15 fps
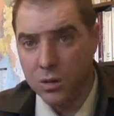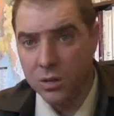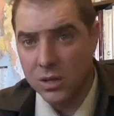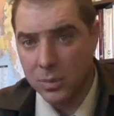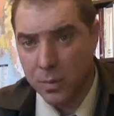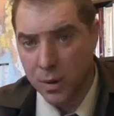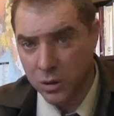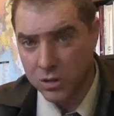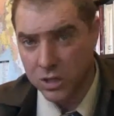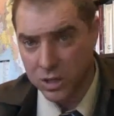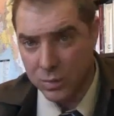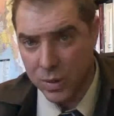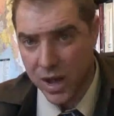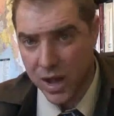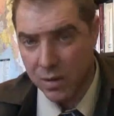
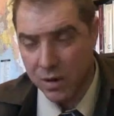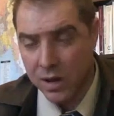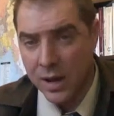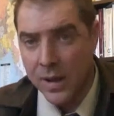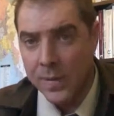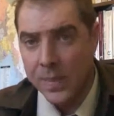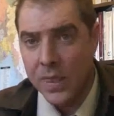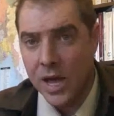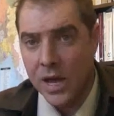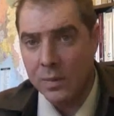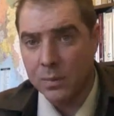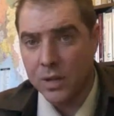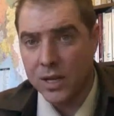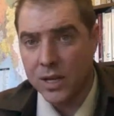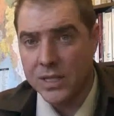deposes power, not a
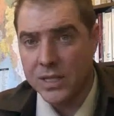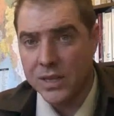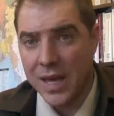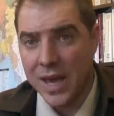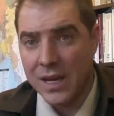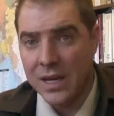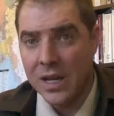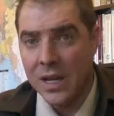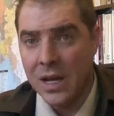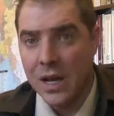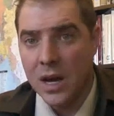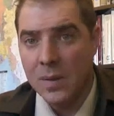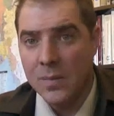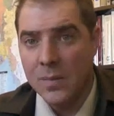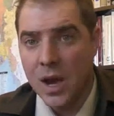place that
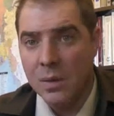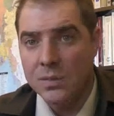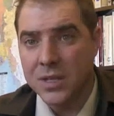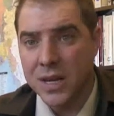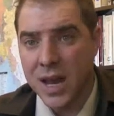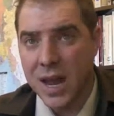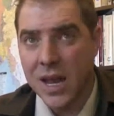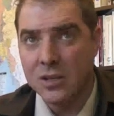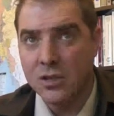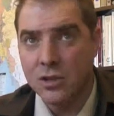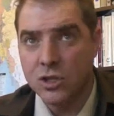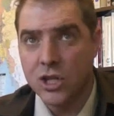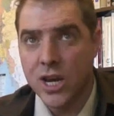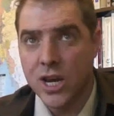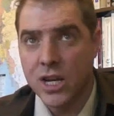helps enhance or
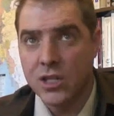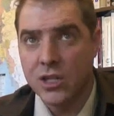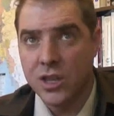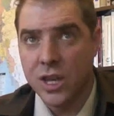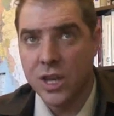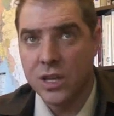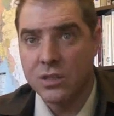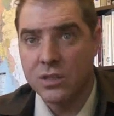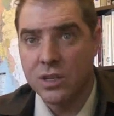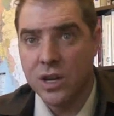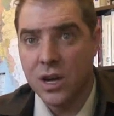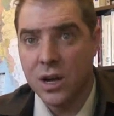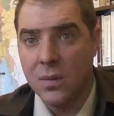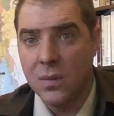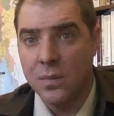change things
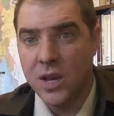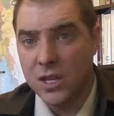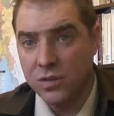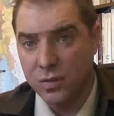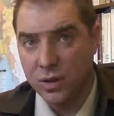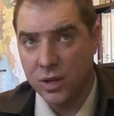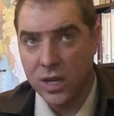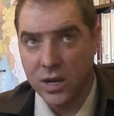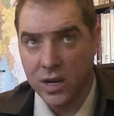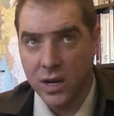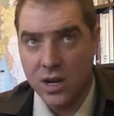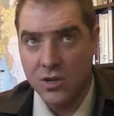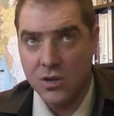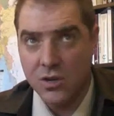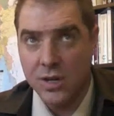peacefully in a
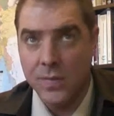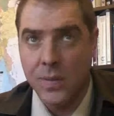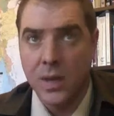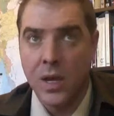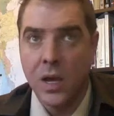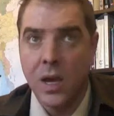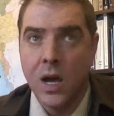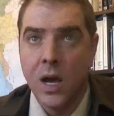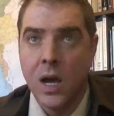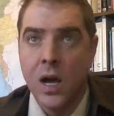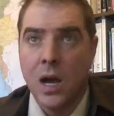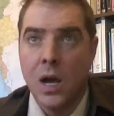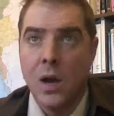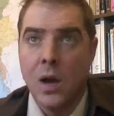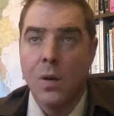country.
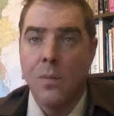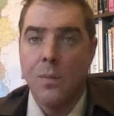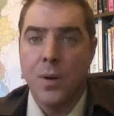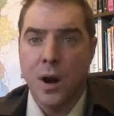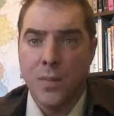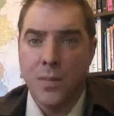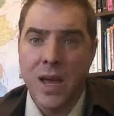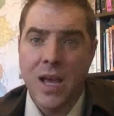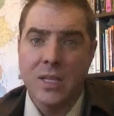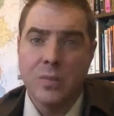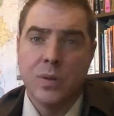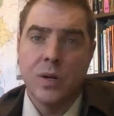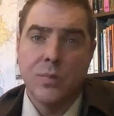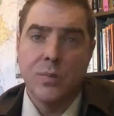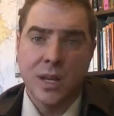Burma has
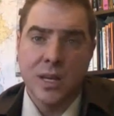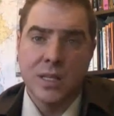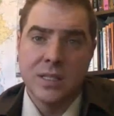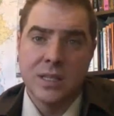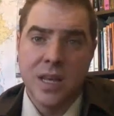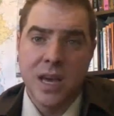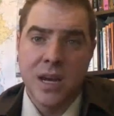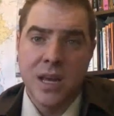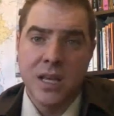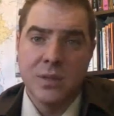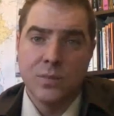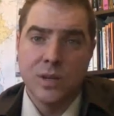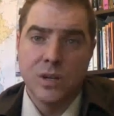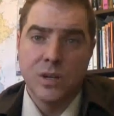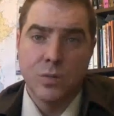been a place that has
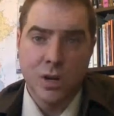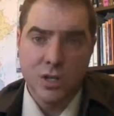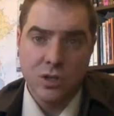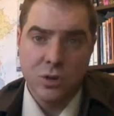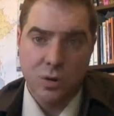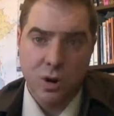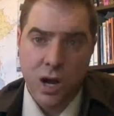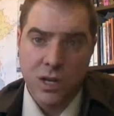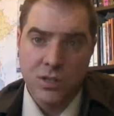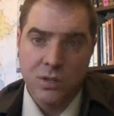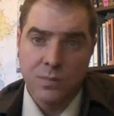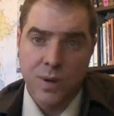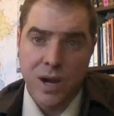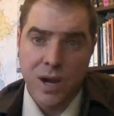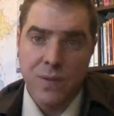been
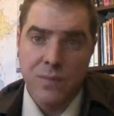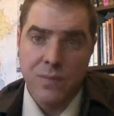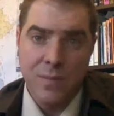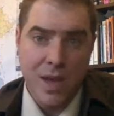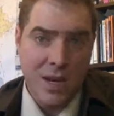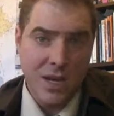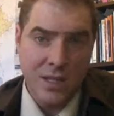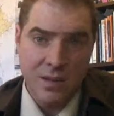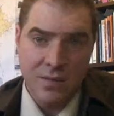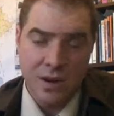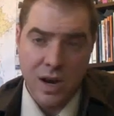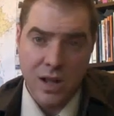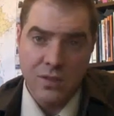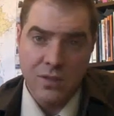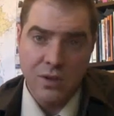crisscrossed by many
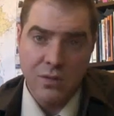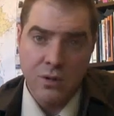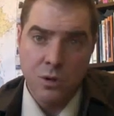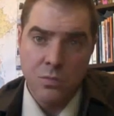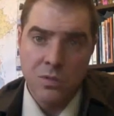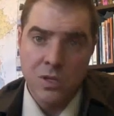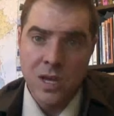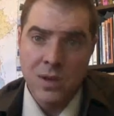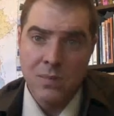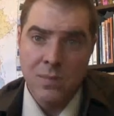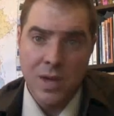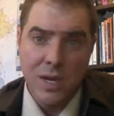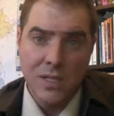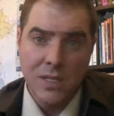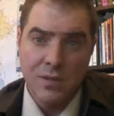different ethnic groups,
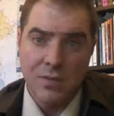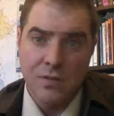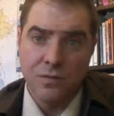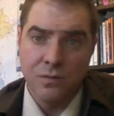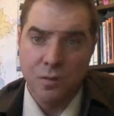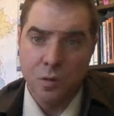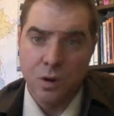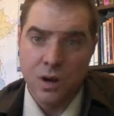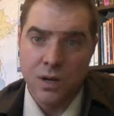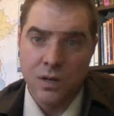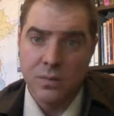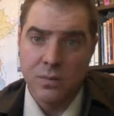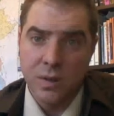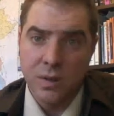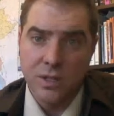many different foreign
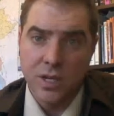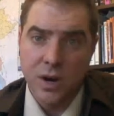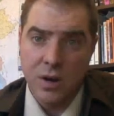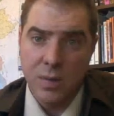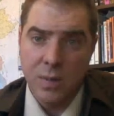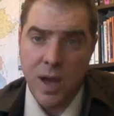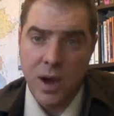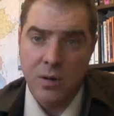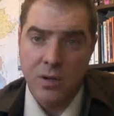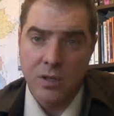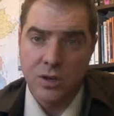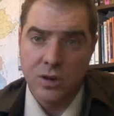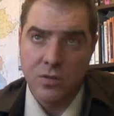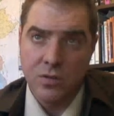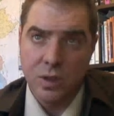military
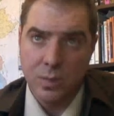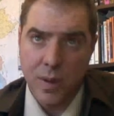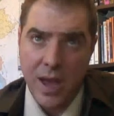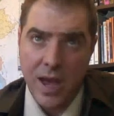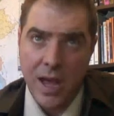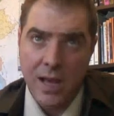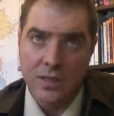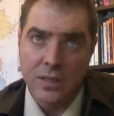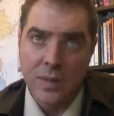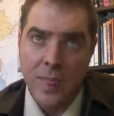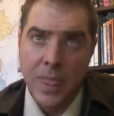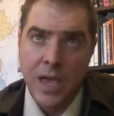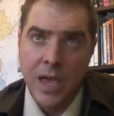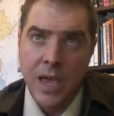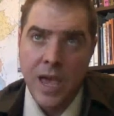powers over the past.
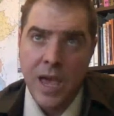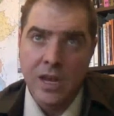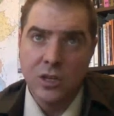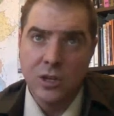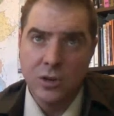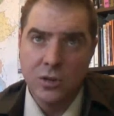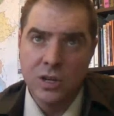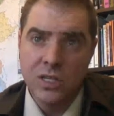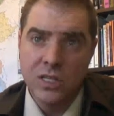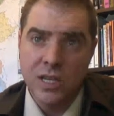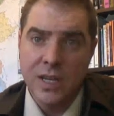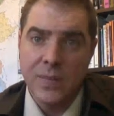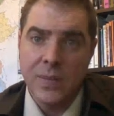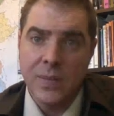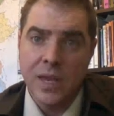And
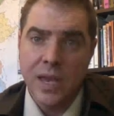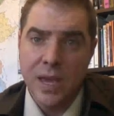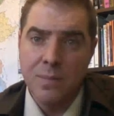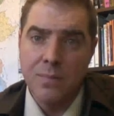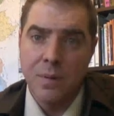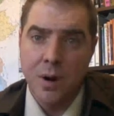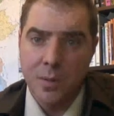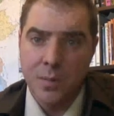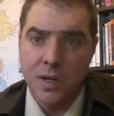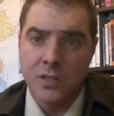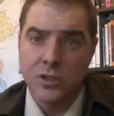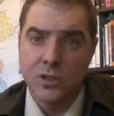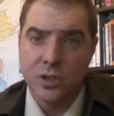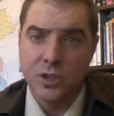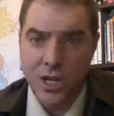unity in Burma,
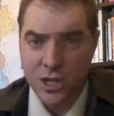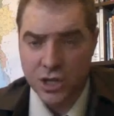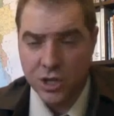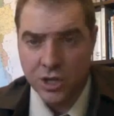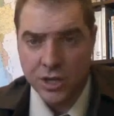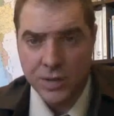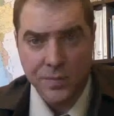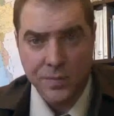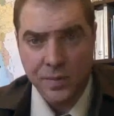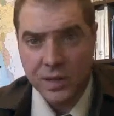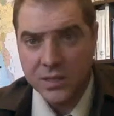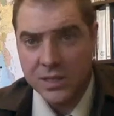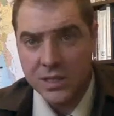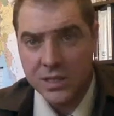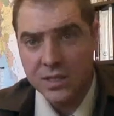traditionally,
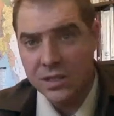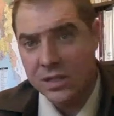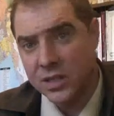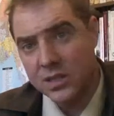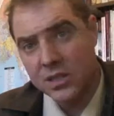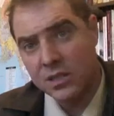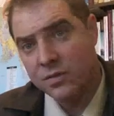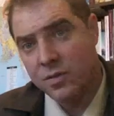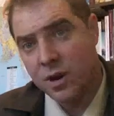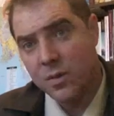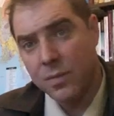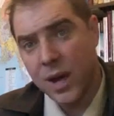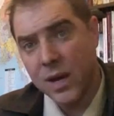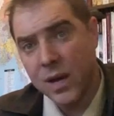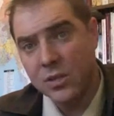since at least as far
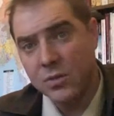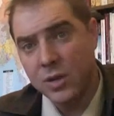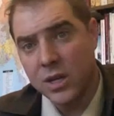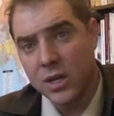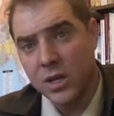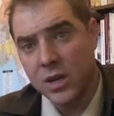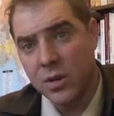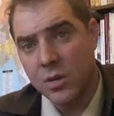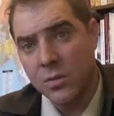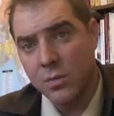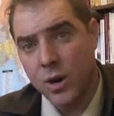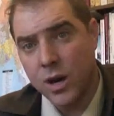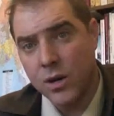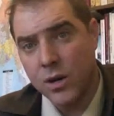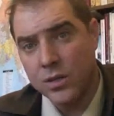back as we can go on
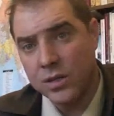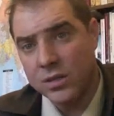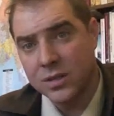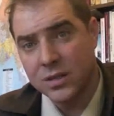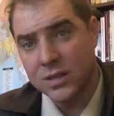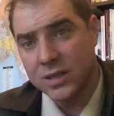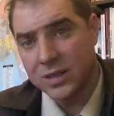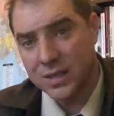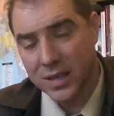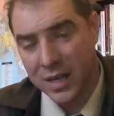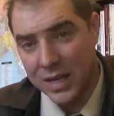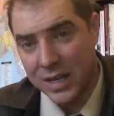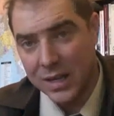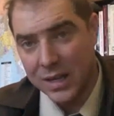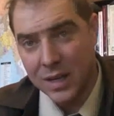records, and since
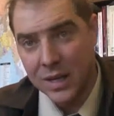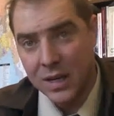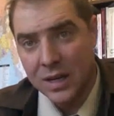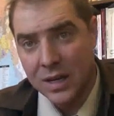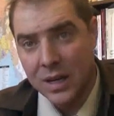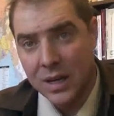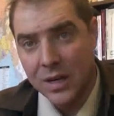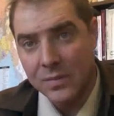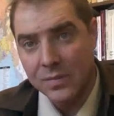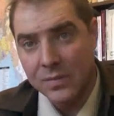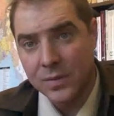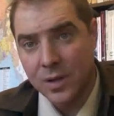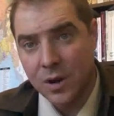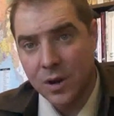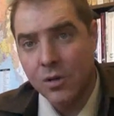the
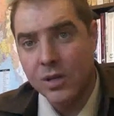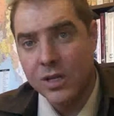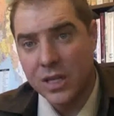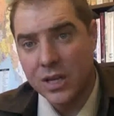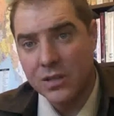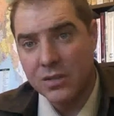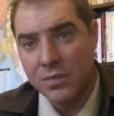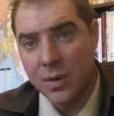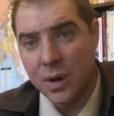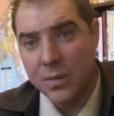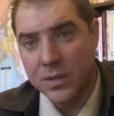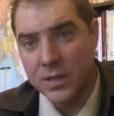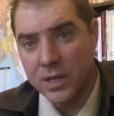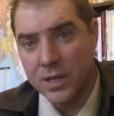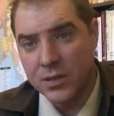early days of
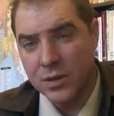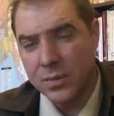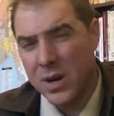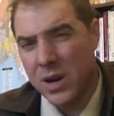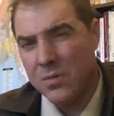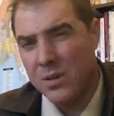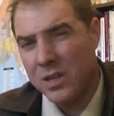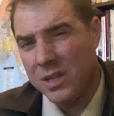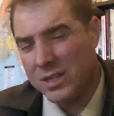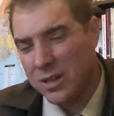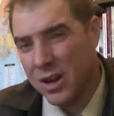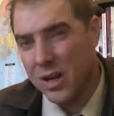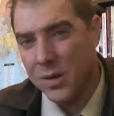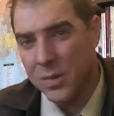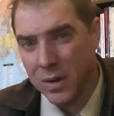Burmese history, but I'll really
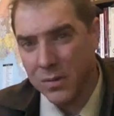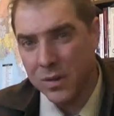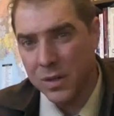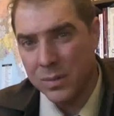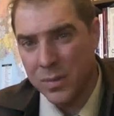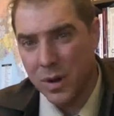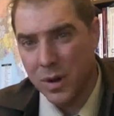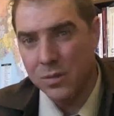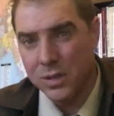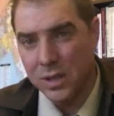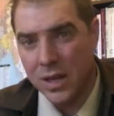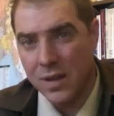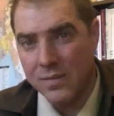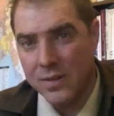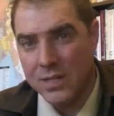talk about really
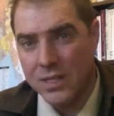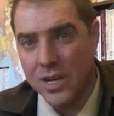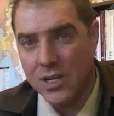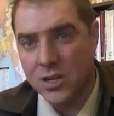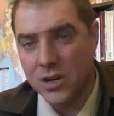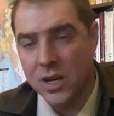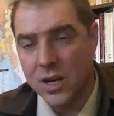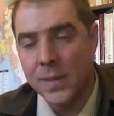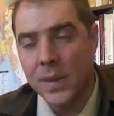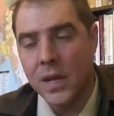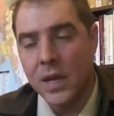post-11th century,